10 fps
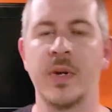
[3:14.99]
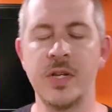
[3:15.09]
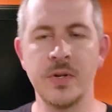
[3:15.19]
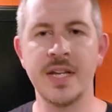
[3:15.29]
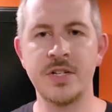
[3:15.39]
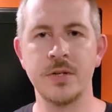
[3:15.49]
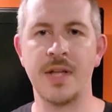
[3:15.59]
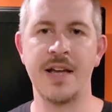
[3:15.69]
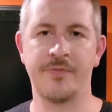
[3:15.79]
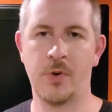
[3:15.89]
When you get your
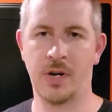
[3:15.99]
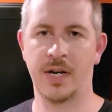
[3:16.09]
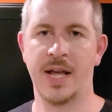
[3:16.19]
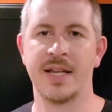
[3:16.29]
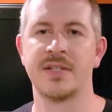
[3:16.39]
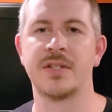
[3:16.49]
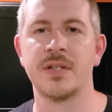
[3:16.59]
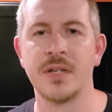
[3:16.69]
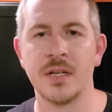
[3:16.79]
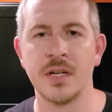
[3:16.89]
life organized,
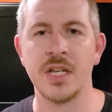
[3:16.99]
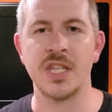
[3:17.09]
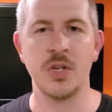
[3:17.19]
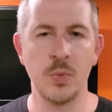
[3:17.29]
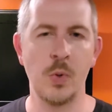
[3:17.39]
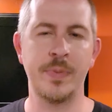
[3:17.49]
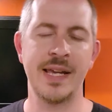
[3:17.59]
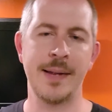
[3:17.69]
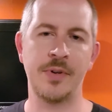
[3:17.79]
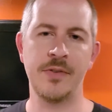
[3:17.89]
you will
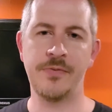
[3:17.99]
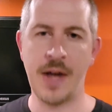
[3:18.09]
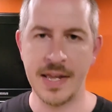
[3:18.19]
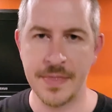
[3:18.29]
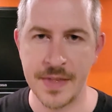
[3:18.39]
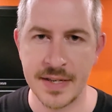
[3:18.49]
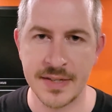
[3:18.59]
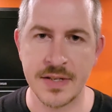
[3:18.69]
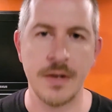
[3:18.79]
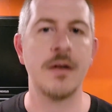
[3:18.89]
be able to find
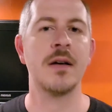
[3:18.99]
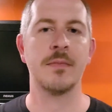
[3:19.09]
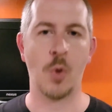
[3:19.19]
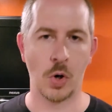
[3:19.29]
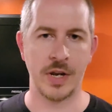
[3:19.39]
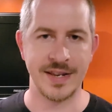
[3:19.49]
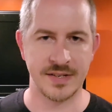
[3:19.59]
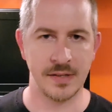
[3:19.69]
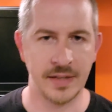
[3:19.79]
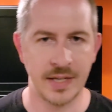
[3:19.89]
things more
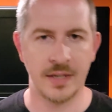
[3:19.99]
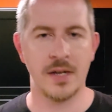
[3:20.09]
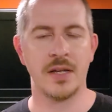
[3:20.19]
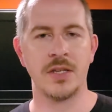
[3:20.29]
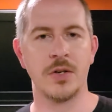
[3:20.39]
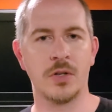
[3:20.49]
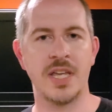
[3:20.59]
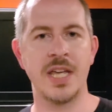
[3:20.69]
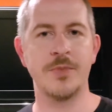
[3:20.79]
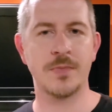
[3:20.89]
easily. You'll
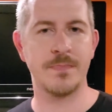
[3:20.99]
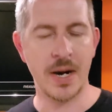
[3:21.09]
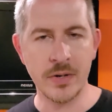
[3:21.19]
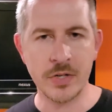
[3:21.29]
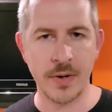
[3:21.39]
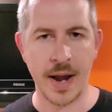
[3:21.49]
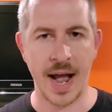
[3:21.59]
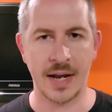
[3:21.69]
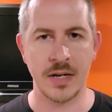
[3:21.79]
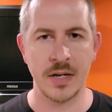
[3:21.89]
keep better
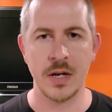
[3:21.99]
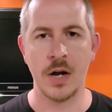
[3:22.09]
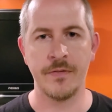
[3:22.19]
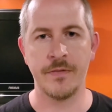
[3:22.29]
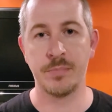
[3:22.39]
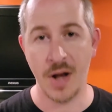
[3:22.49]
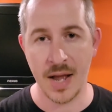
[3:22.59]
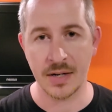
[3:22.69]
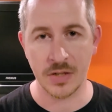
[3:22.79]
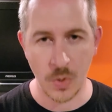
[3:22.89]
track of
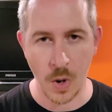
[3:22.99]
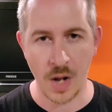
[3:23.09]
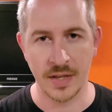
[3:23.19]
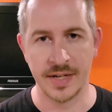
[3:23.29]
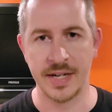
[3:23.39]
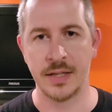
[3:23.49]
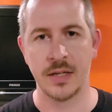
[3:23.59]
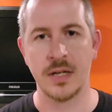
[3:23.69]
product quality.